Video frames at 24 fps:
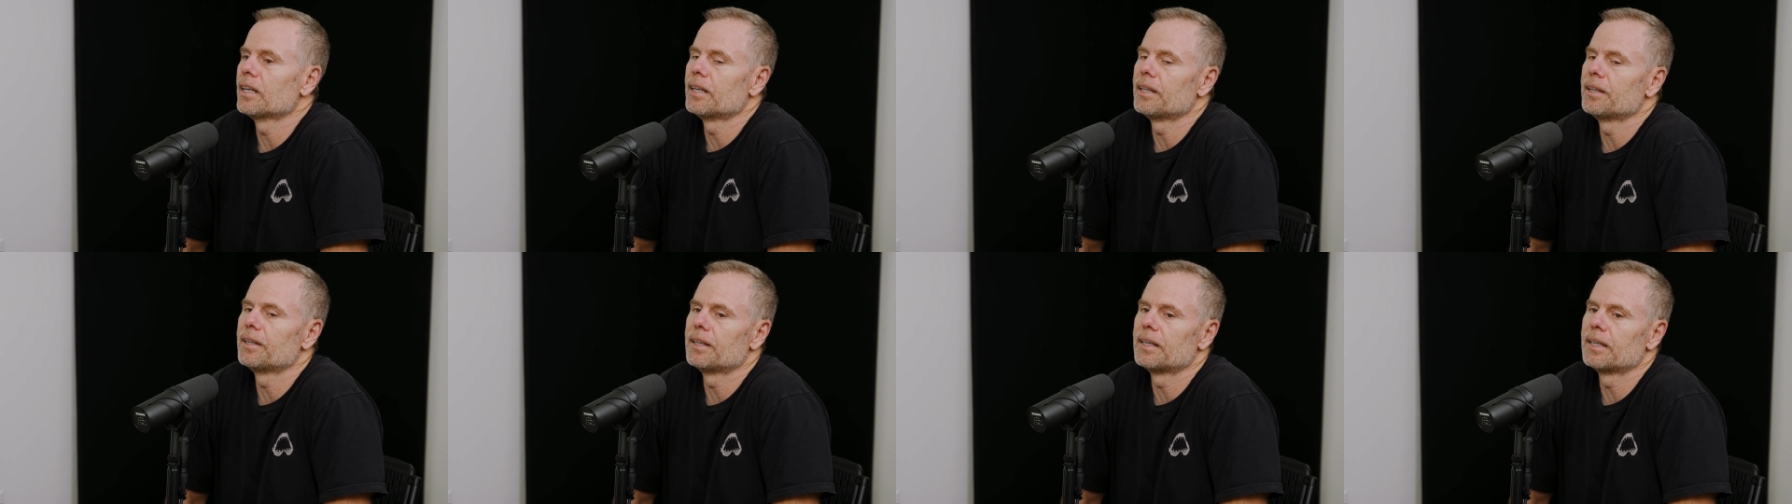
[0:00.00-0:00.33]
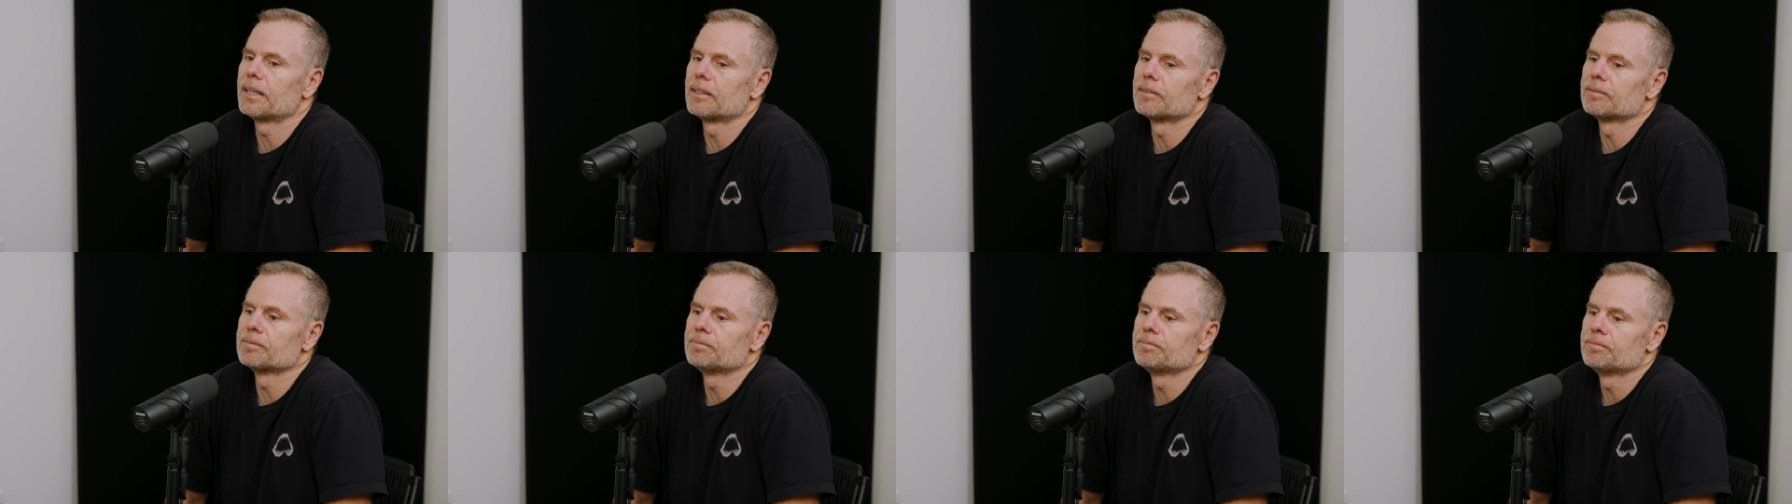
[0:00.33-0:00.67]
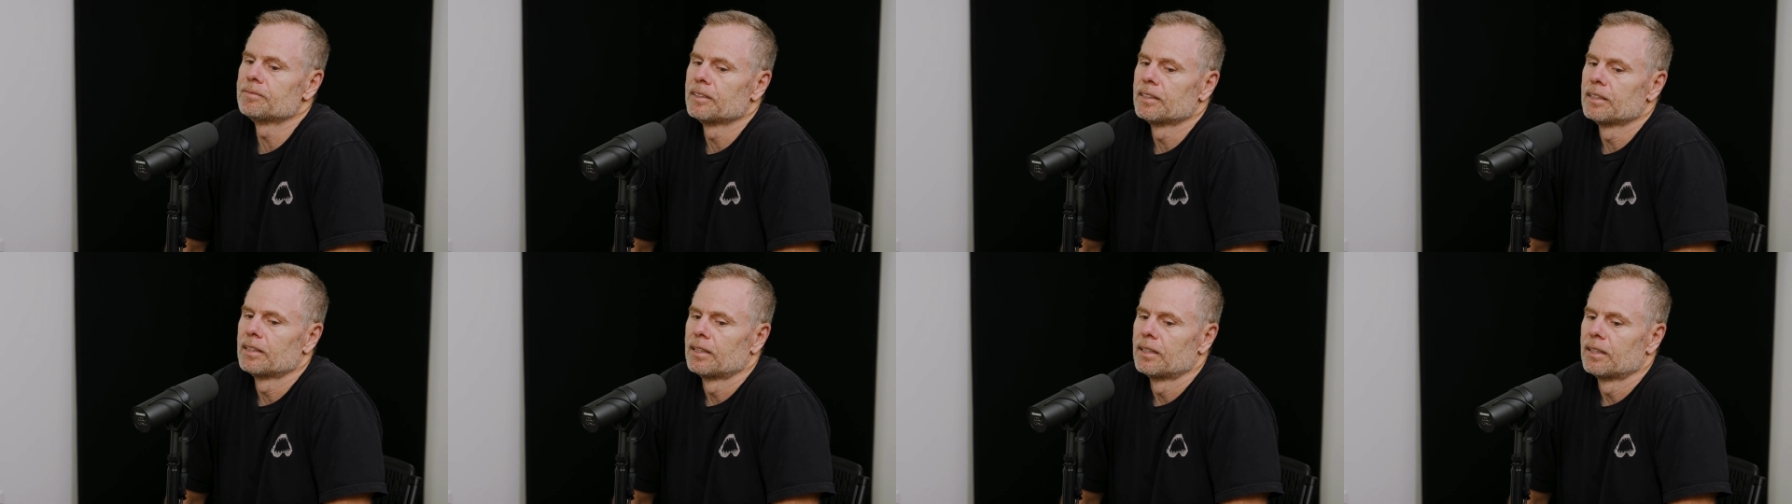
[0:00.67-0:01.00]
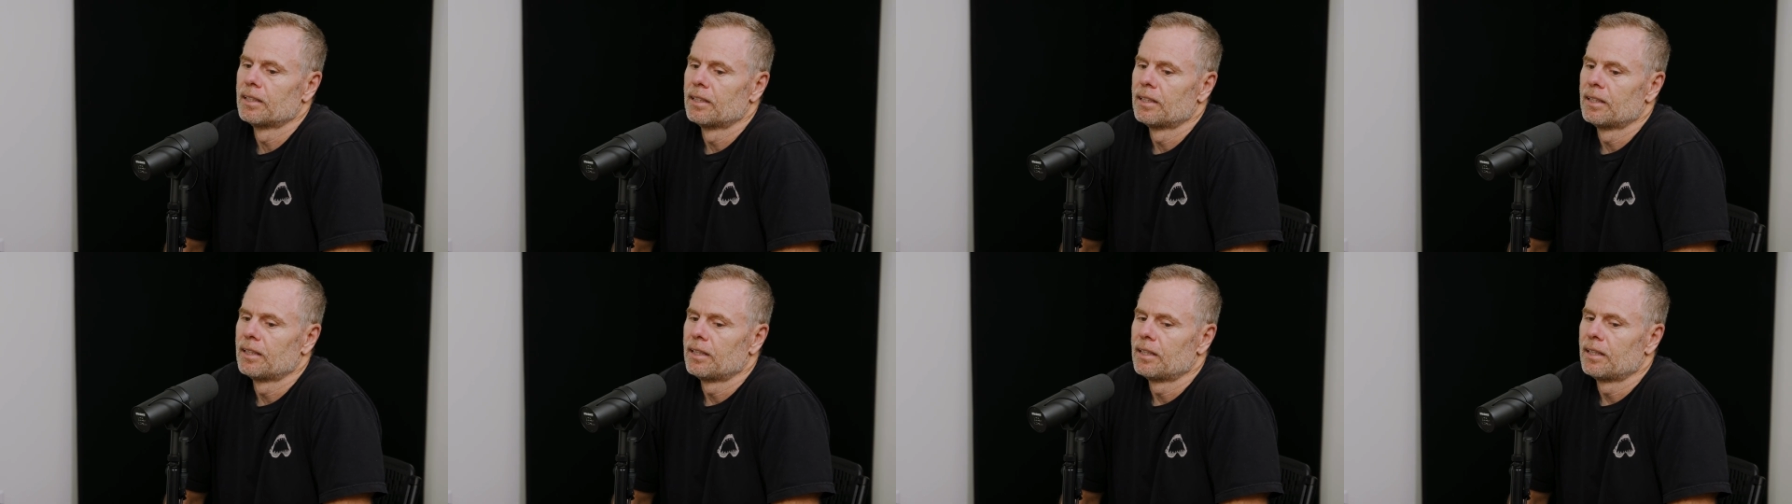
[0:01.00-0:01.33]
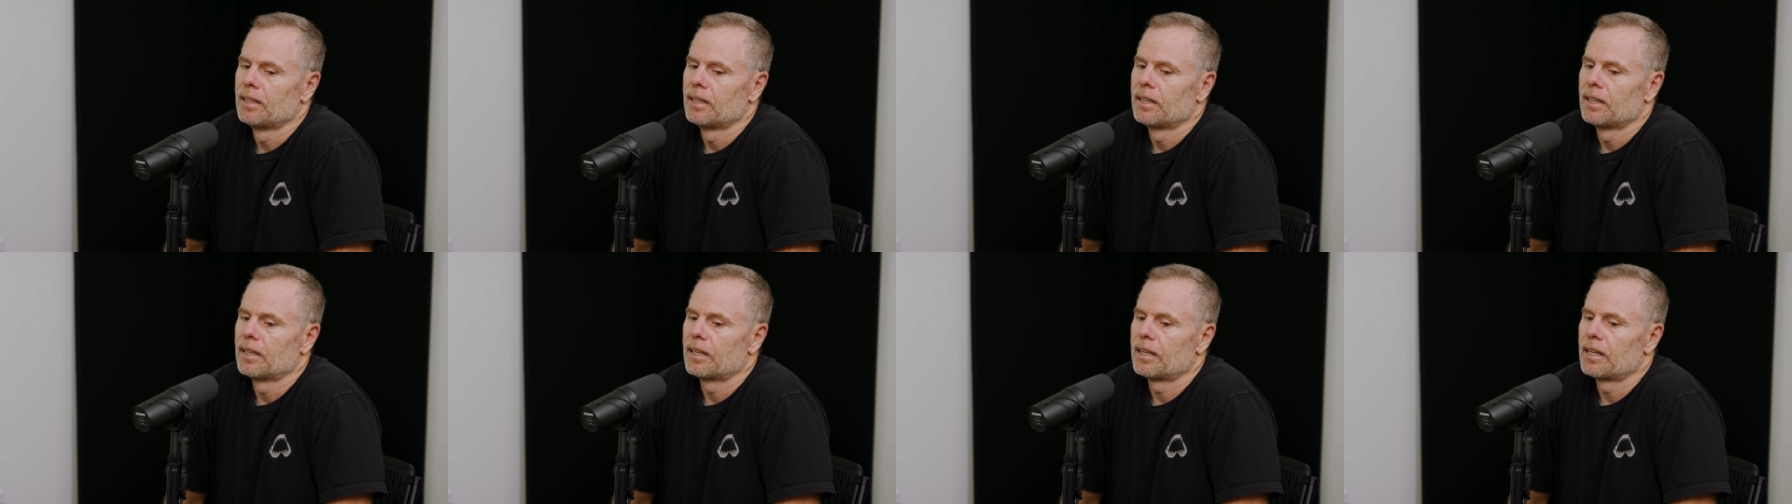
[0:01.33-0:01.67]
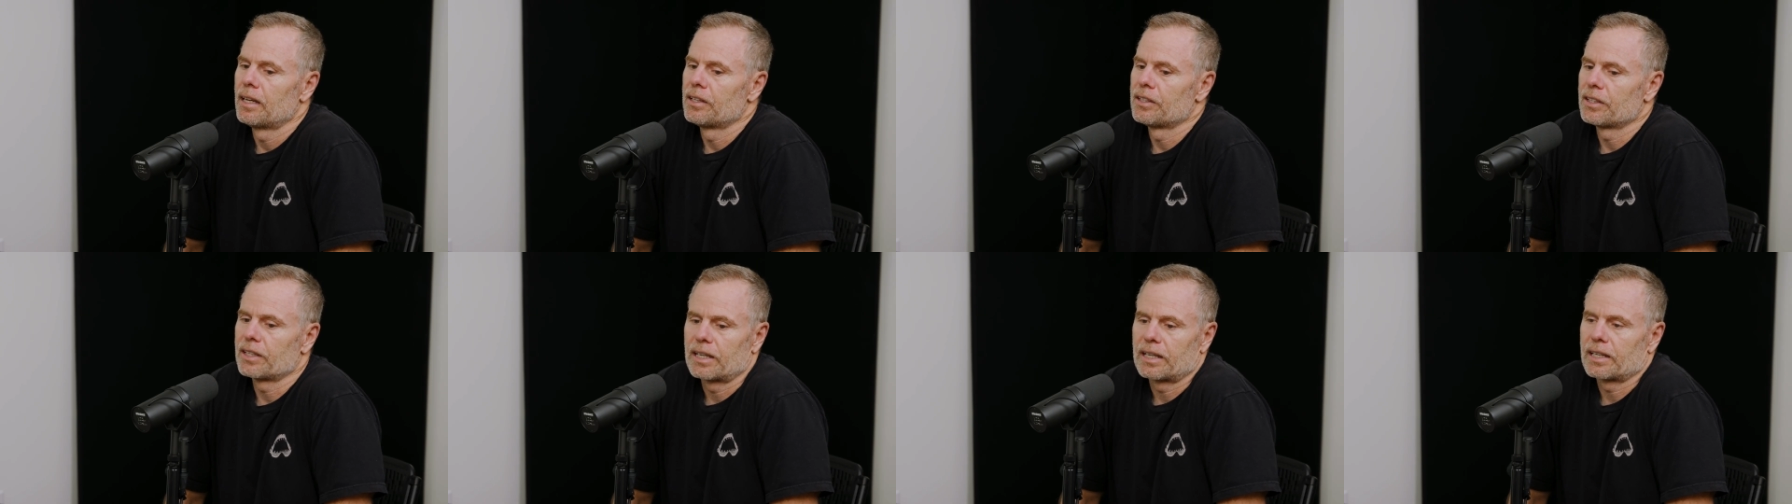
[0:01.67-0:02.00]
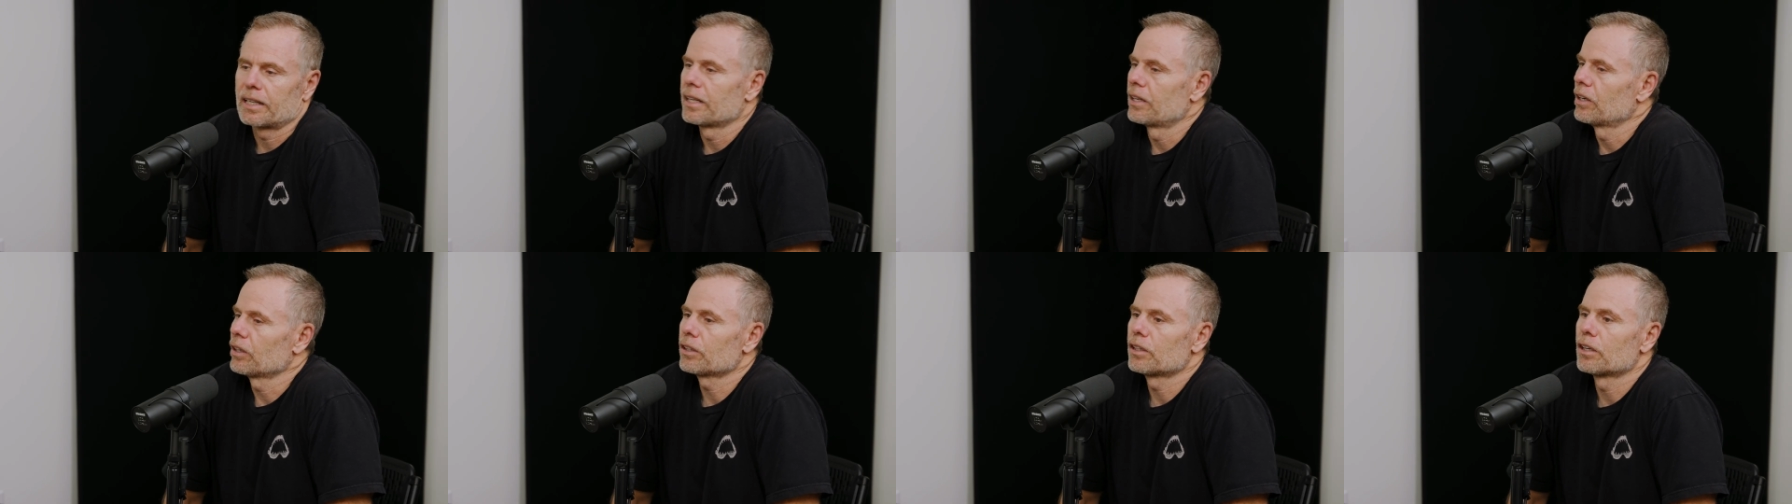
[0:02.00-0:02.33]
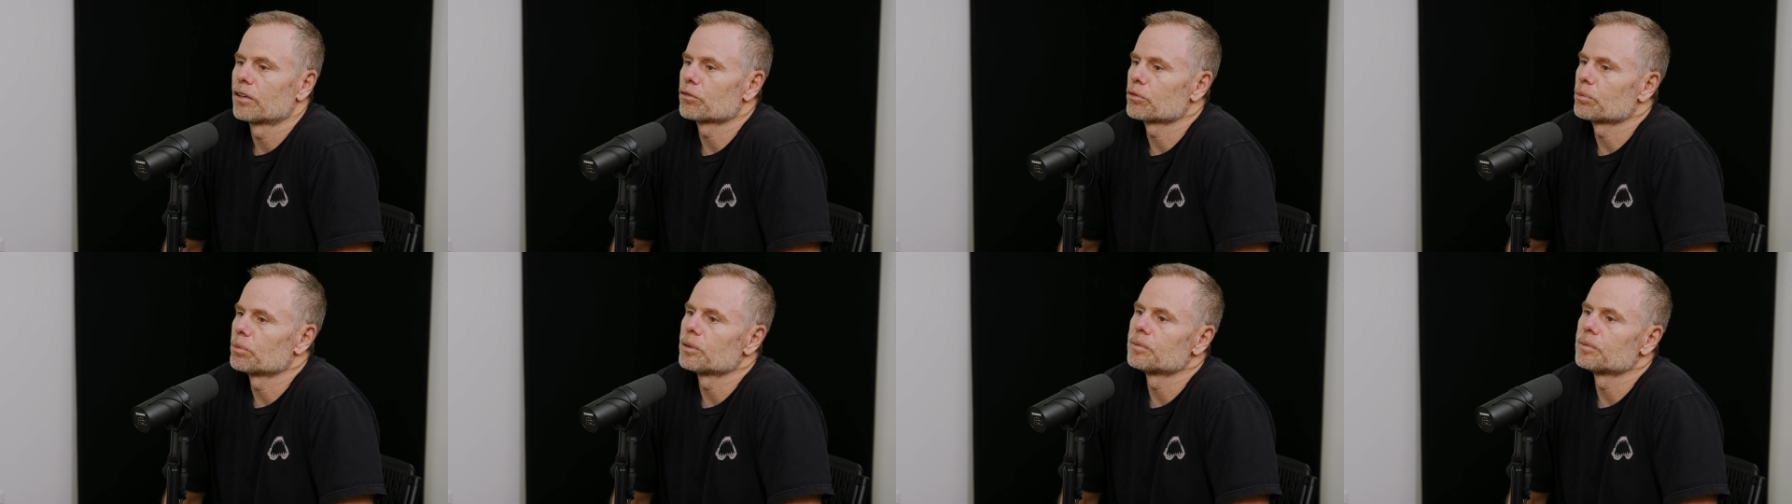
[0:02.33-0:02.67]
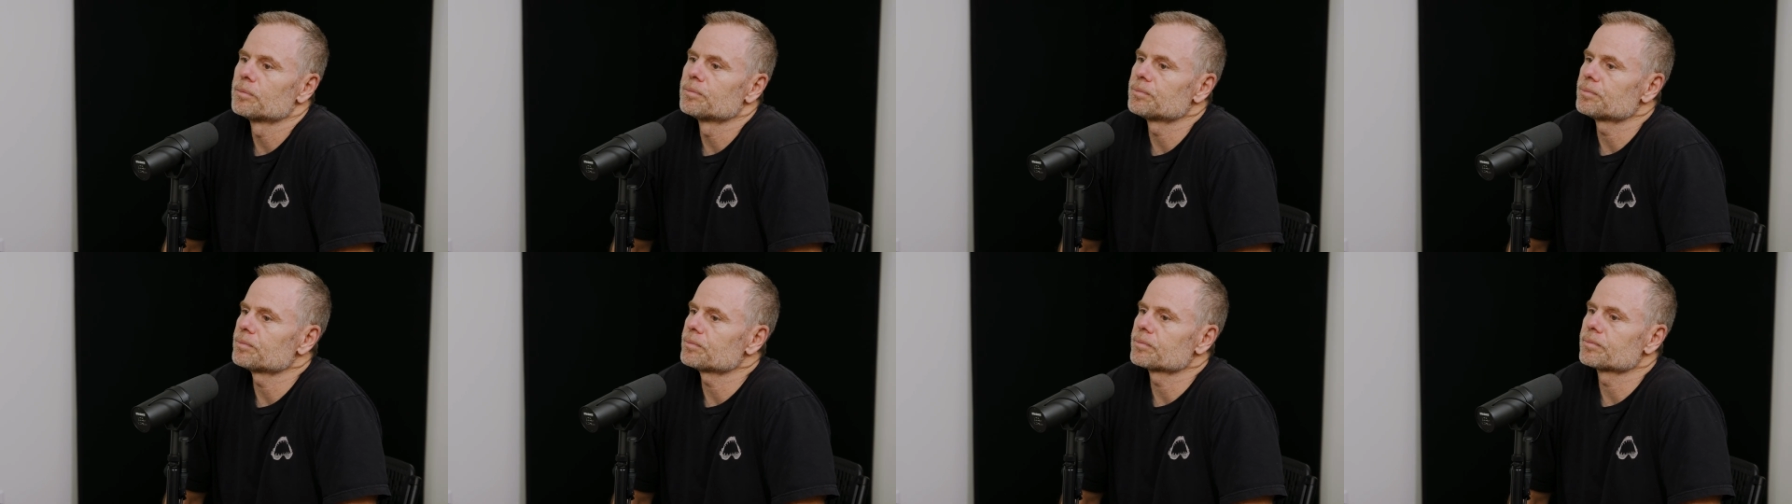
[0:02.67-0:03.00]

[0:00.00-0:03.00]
And you got to get uncomfortable.